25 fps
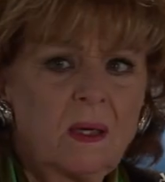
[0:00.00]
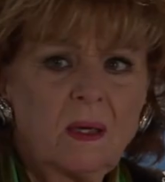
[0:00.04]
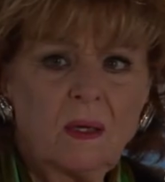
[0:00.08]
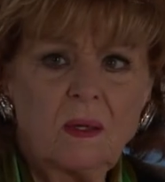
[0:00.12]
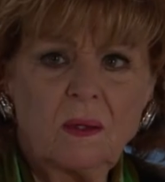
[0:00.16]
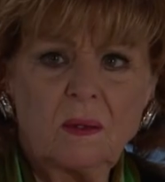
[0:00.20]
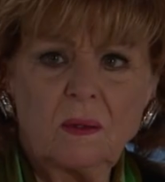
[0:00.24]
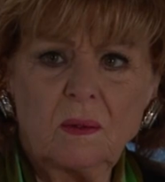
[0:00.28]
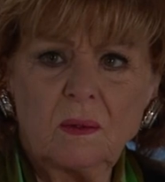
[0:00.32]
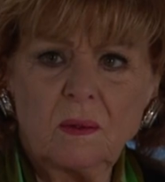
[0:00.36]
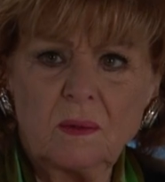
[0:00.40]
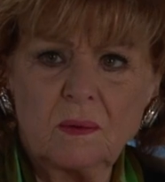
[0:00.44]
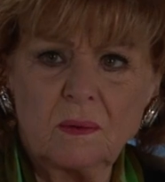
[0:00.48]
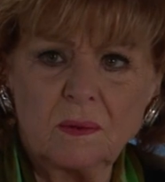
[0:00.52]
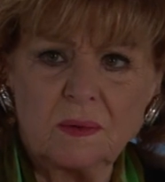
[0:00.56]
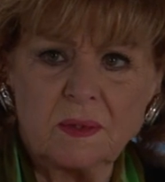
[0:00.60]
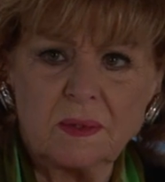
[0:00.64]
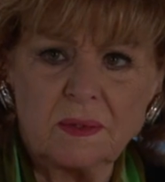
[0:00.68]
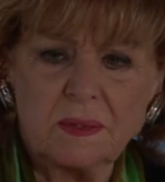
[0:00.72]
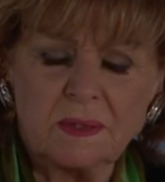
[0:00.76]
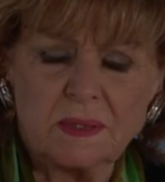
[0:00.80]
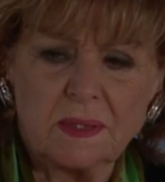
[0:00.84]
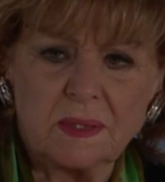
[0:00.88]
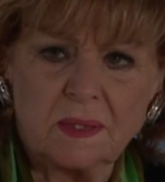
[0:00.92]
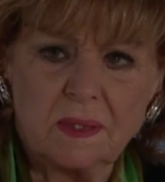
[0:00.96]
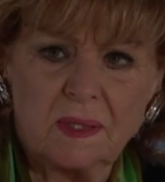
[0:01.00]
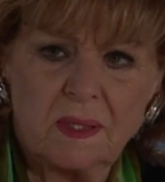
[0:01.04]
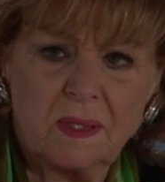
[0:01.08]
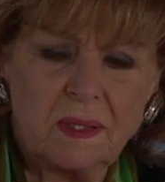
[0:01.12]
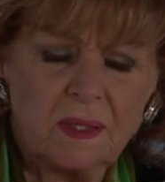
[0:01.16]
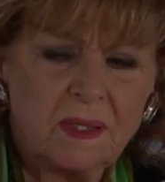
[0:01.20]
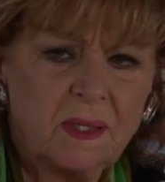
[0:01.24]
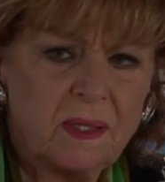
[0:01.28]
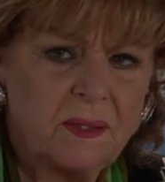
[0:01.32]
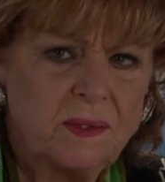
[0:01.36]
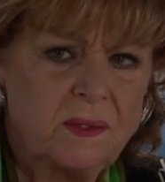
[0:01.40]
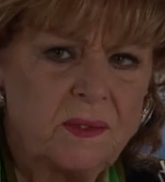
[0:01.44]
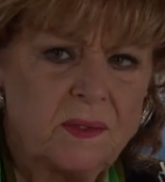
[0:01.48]
Oh,
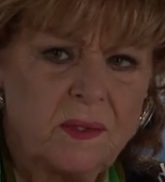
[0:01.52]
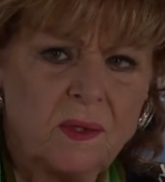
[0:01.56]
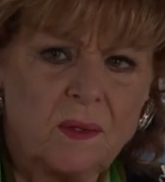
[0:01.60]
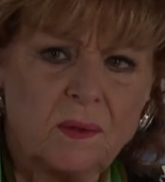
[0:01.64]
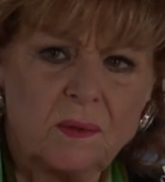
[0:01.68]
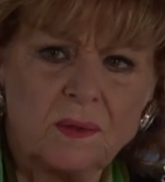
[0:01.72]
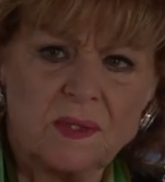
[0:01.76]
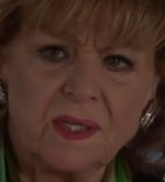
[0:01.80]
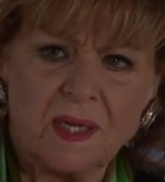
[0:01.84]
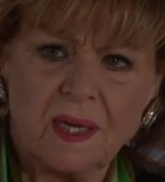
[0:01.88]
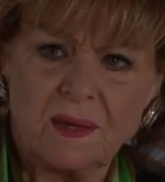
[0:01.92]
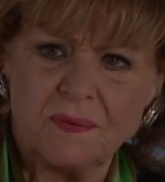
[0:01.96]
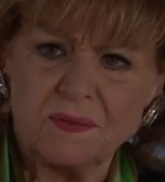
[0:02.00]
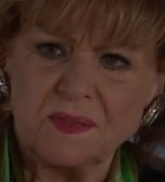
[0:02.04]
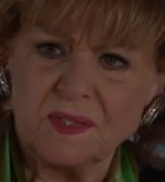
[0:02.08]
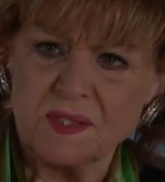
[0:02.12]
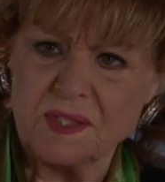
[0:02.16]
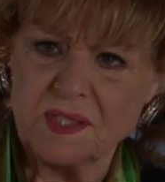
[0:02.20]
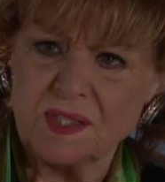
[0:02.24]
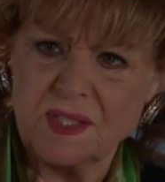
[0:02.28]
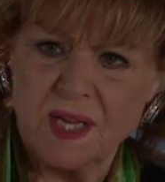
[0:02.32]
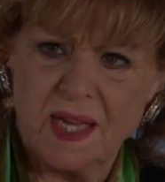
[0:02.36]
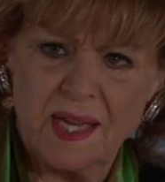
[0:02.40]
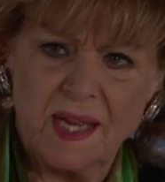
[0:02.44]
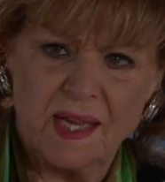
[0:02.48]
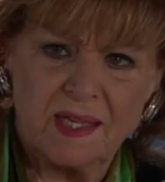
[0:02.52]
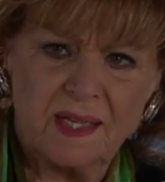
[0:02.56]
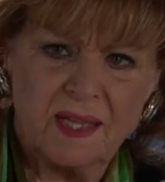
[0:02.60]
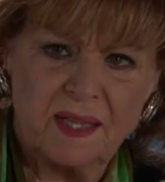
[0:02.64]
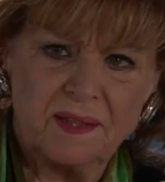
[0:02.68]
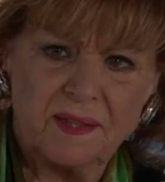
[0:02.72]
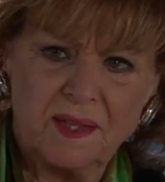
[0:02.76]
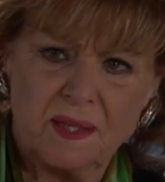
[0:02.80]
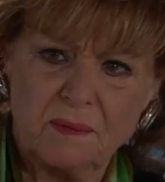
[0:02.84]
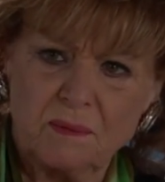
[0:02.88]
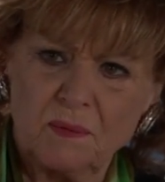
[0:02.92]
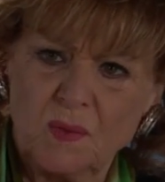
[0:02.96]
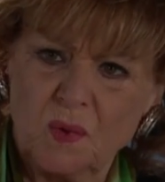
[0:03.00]
you don't have to say
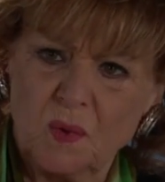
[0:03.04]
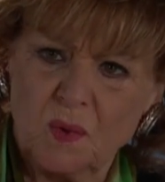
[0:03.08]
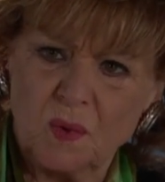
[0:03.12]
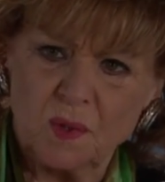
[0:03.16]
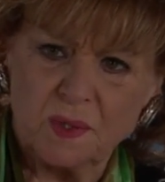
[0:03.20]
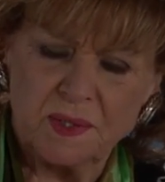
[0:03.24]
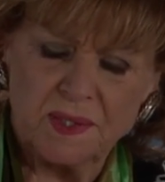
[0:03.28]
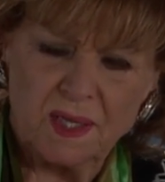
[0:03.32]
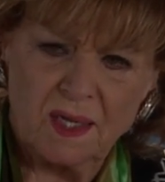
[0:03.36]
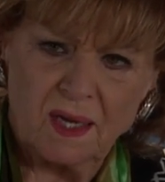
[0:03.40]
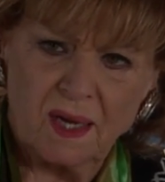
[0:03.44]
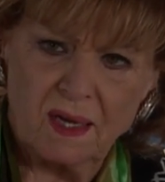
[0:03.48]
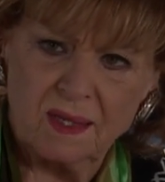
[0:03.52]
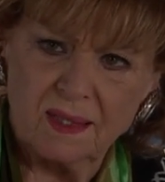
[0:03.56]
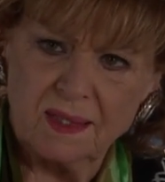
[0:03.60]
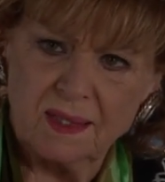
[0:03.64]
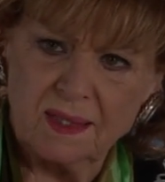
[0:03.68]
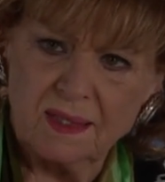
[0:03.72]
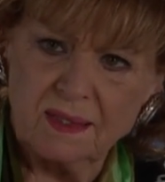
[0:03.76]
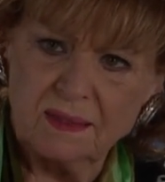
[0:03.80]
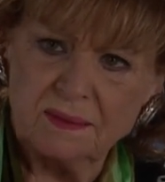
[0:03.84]
anything more, darling.